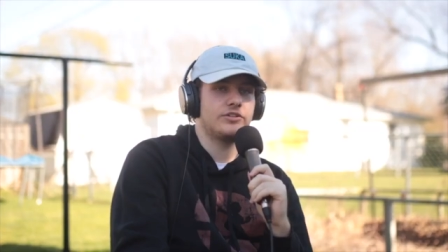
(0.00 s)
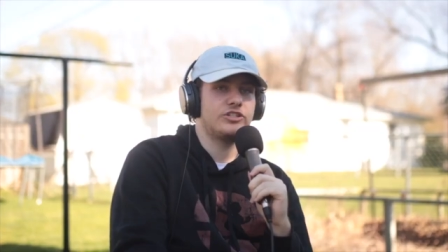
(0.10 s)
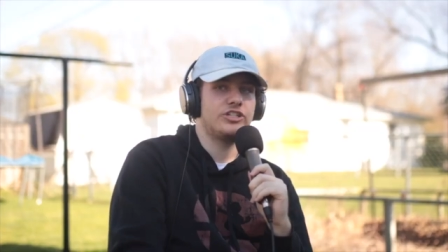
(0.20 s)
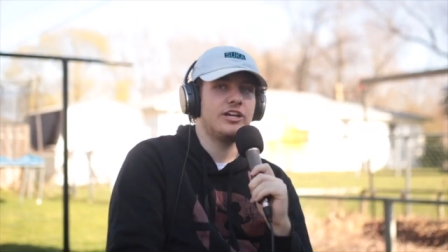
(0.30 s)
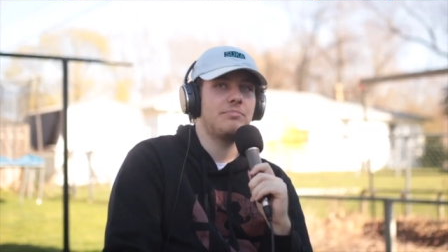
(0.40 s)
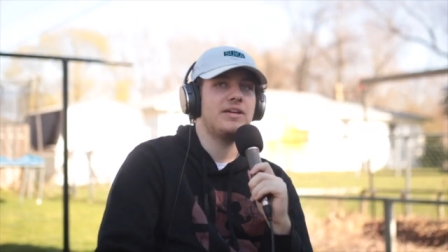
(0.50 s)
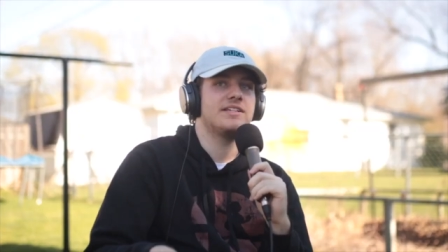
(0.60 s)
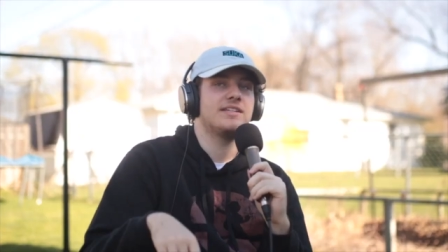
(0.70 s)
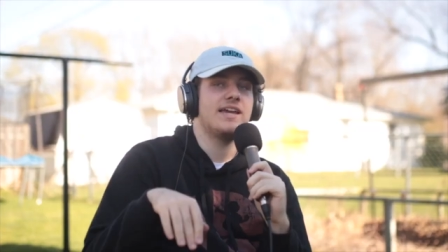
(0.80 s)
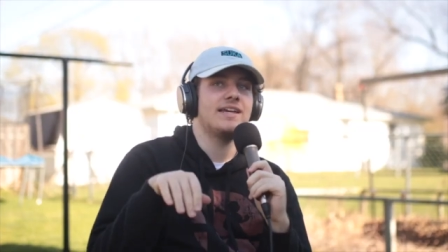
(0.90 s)
Yeah, the there. chip
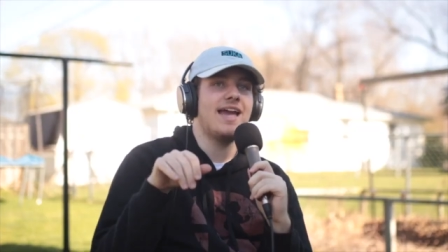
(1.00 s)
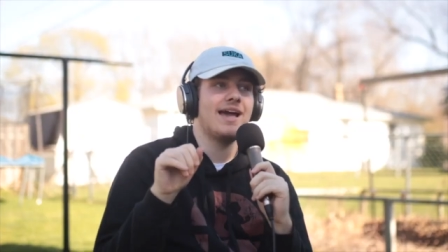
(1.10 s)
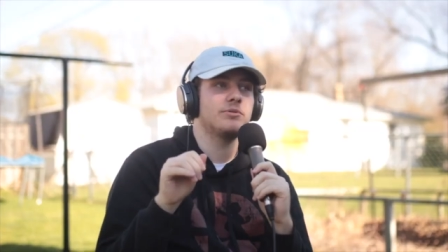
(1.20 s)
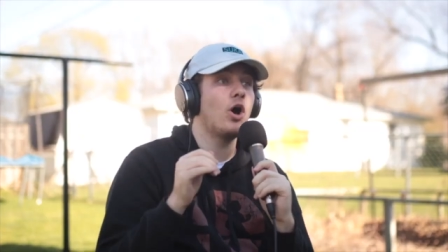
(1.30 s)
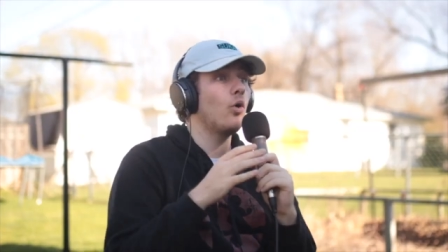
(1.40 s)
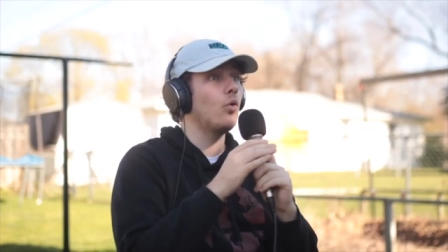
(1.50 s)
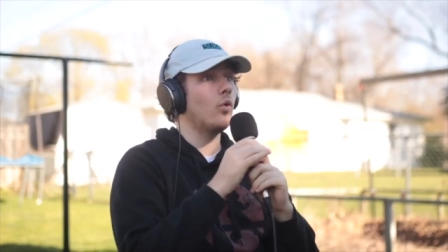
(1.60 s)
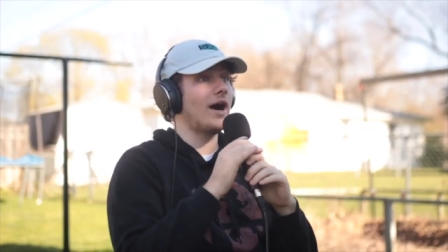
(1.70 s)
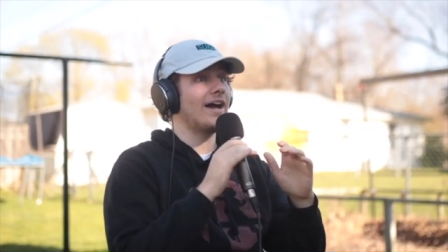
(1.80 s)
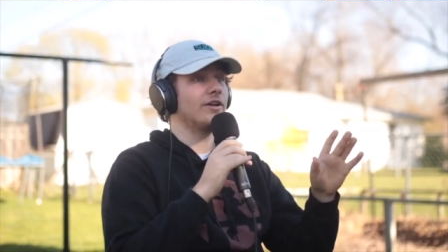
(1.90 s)
is a. F- I think oh, I
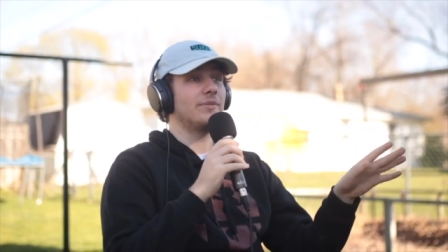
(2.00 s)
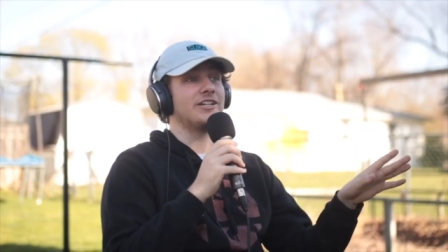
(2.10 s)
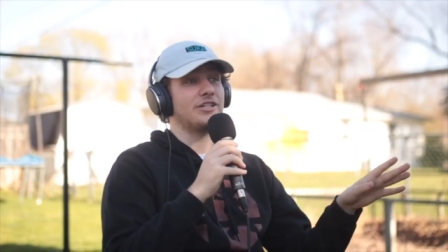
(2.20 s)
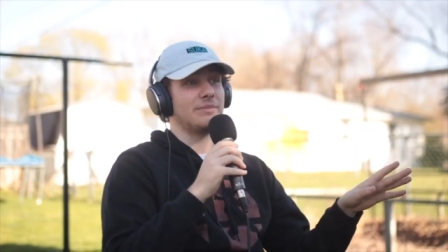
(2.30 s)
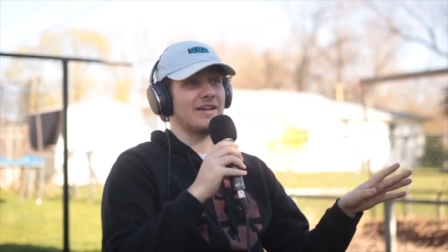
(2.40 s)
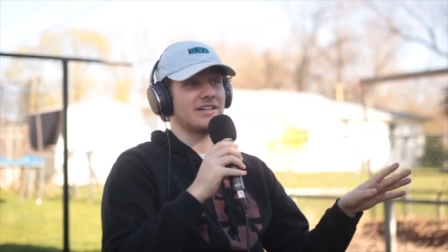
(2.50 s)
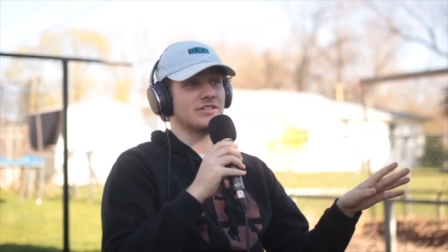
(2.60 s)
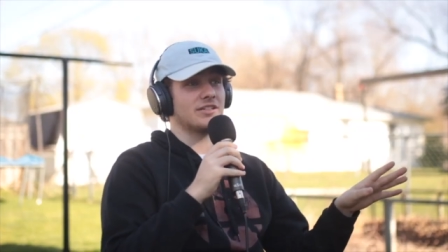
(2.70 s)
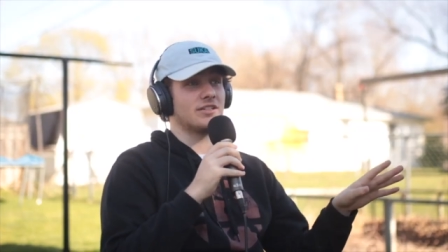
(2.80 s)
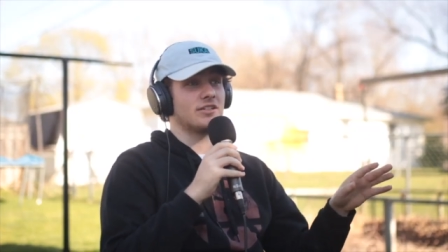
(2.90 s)
got oh, it. I know I my it. chip
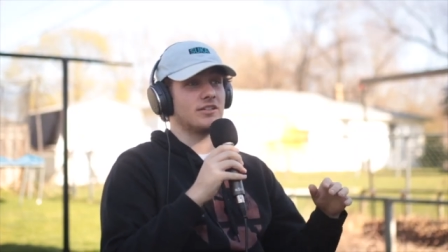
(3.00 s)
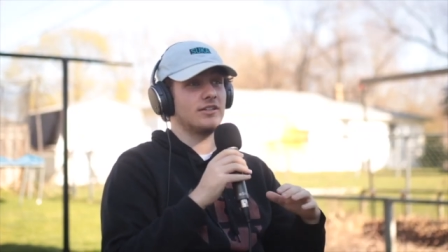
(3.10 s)
actually.